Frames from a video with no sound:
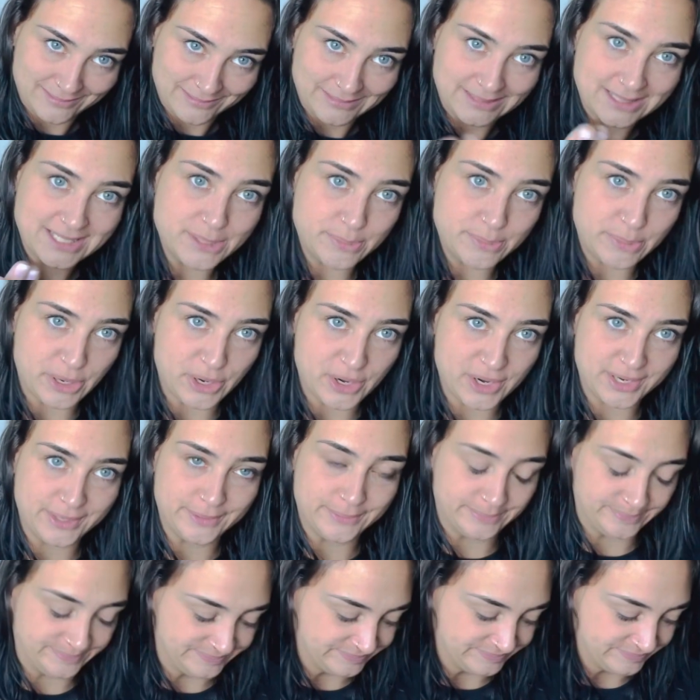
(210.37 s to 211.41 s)
spirit
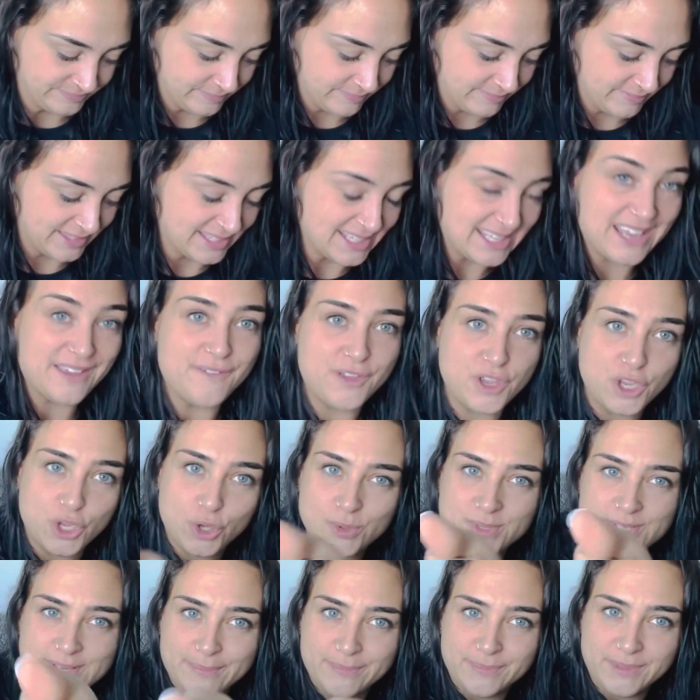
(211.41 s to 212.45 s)
giving you
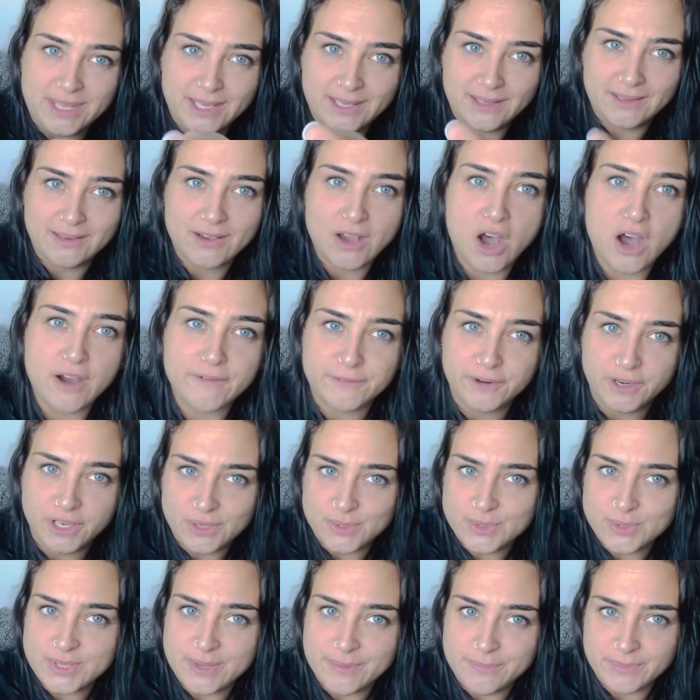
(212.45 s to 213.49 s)
something, offering you
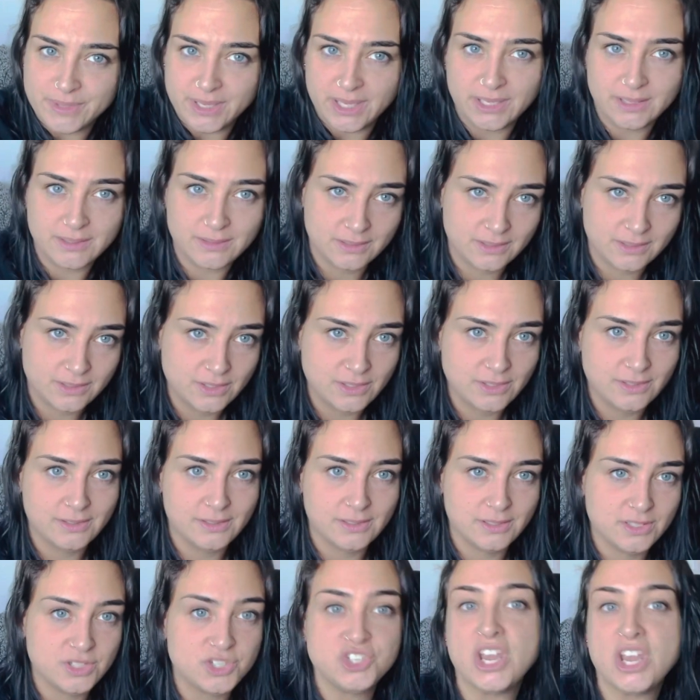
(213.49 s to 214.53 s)
something,
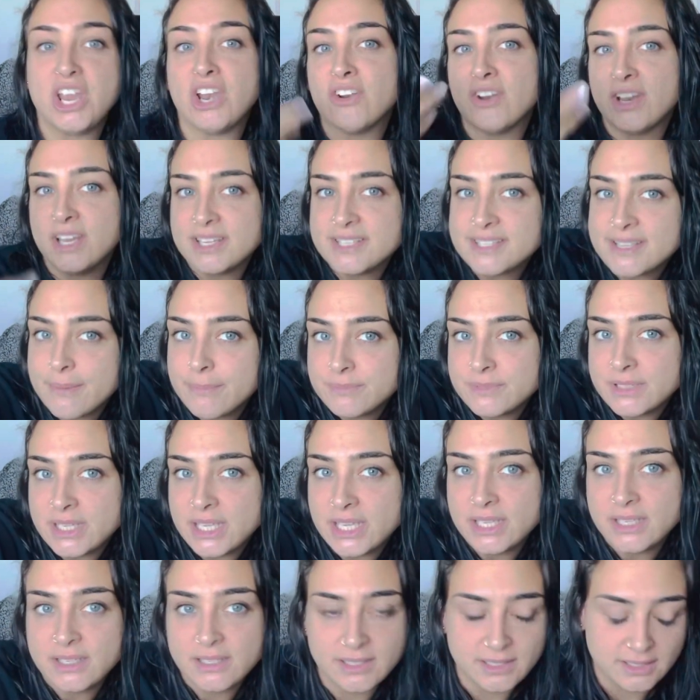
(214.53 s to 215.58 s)
sharing
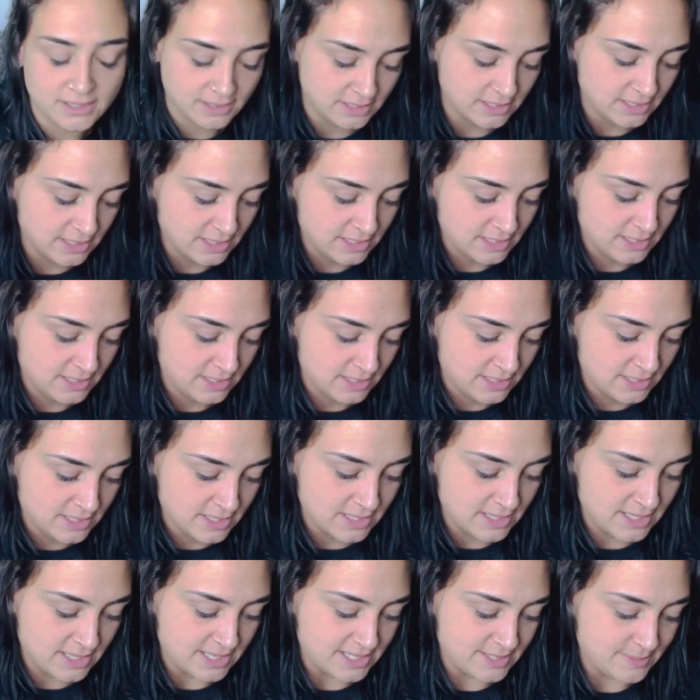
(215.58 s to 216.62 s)
something.
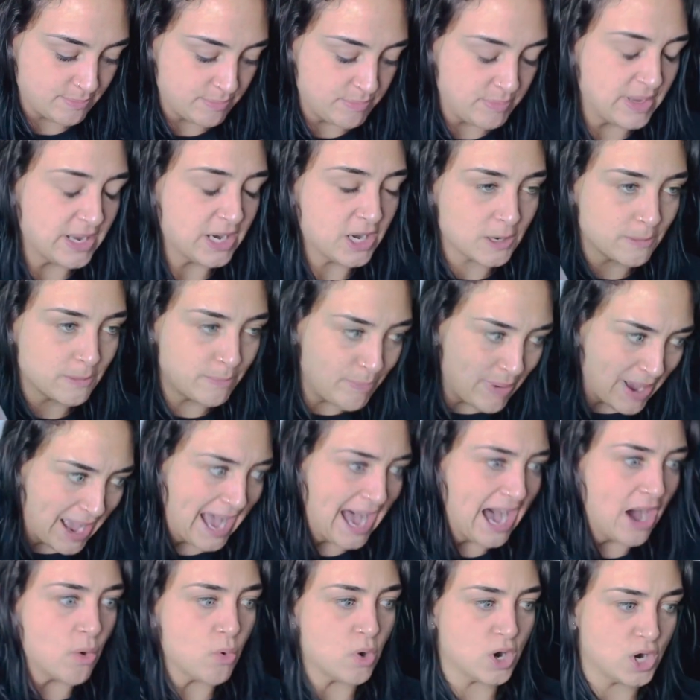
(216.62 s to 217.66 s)
This bigger
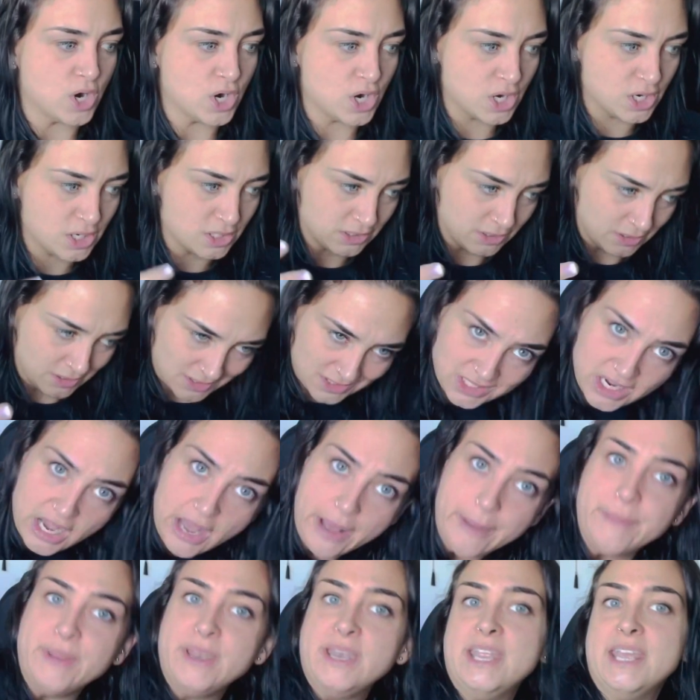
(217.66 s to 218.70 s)
power
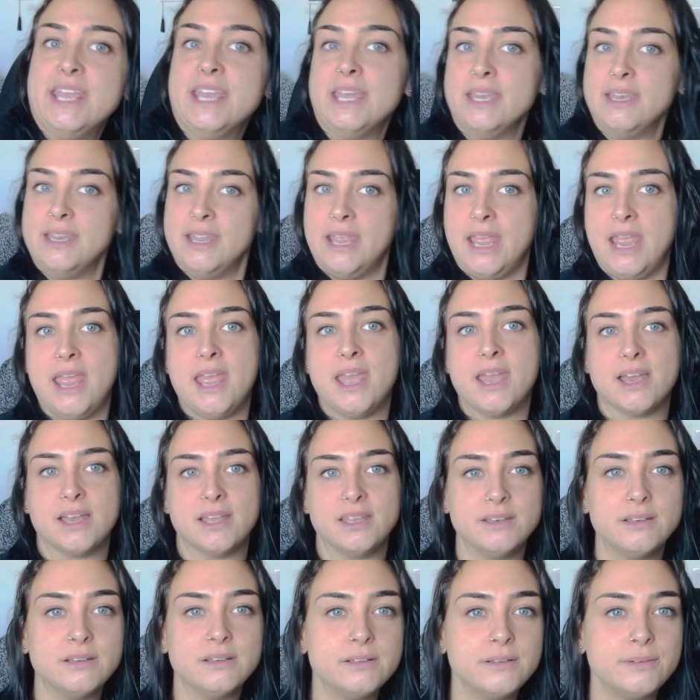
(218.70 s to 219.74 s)
coming in
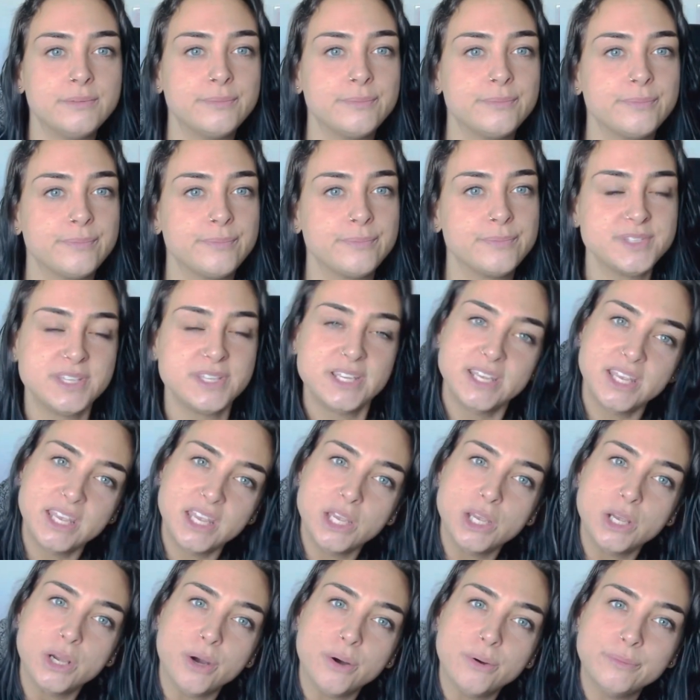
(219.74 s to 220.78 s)
and saying, here
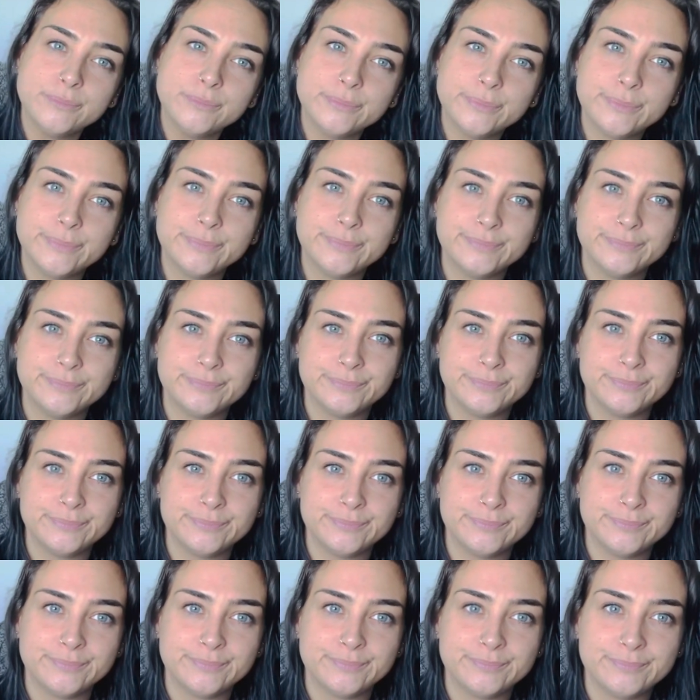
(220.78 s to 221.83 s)
you go,
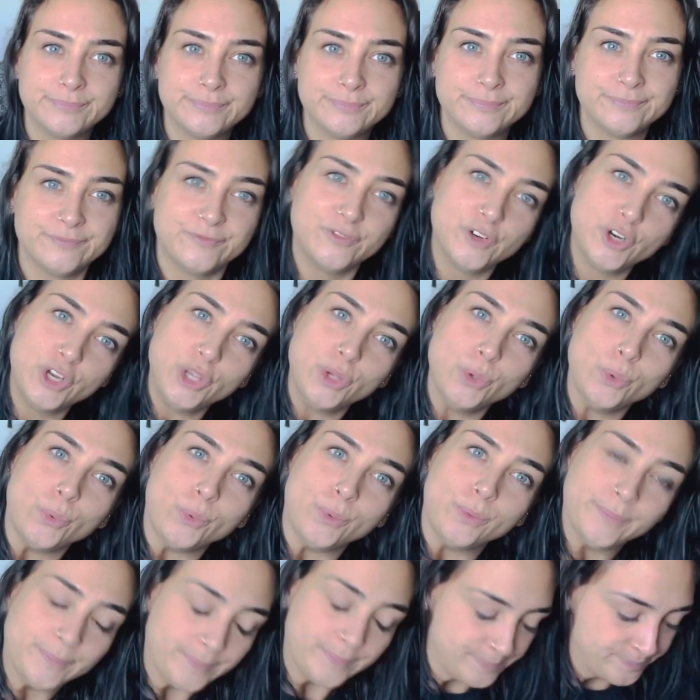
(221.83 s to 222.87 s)
for you.
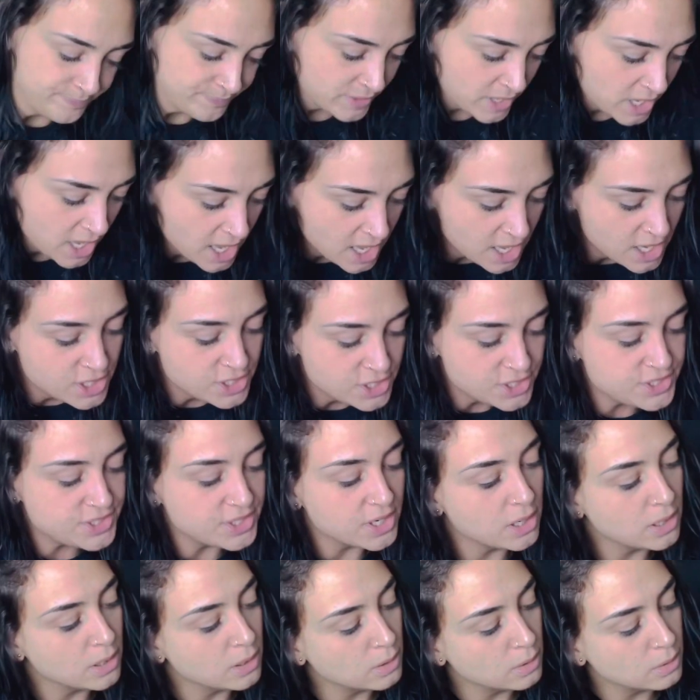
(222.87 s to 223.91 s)

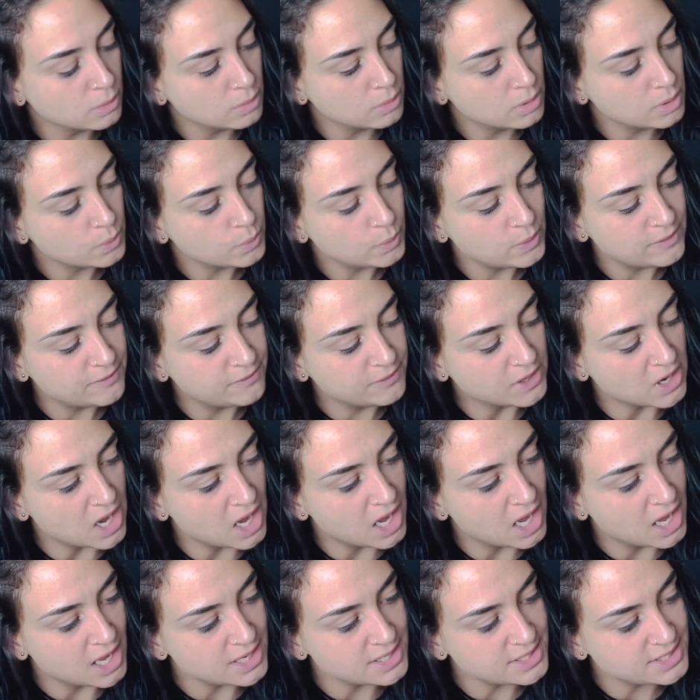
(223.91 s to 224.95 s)
So we've
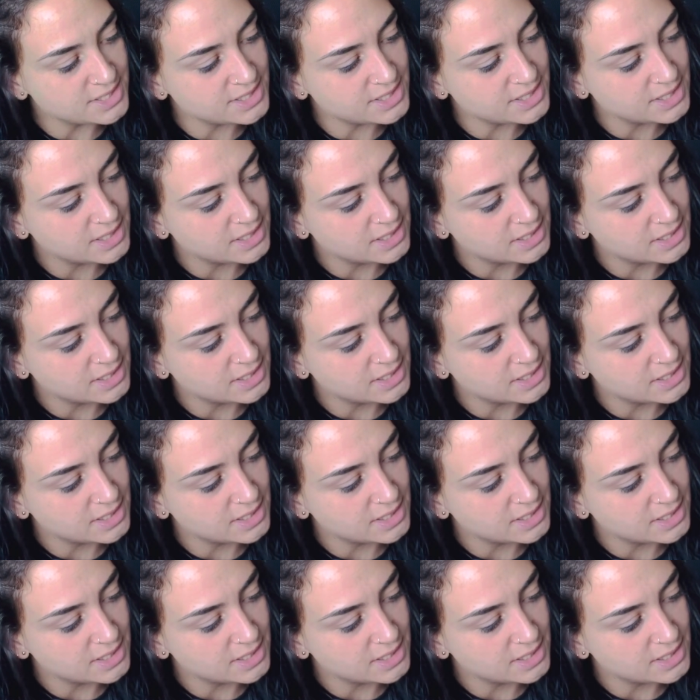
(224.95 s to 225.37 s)
got